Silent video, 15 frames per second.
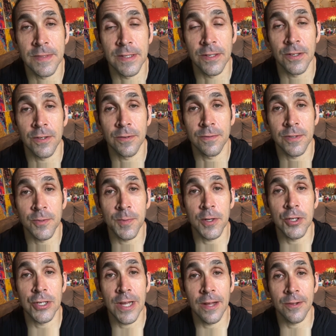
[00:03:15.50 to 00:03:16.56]
I don't know. It's my
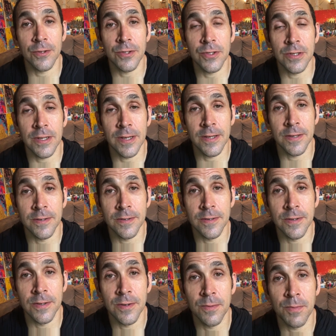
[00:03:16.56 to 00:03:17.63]
challenge today.
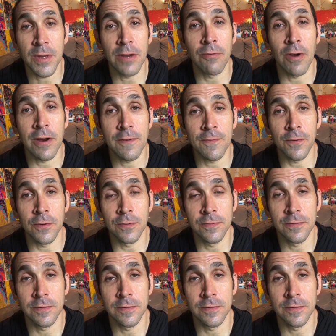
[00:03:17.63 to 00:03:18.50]
Be grateful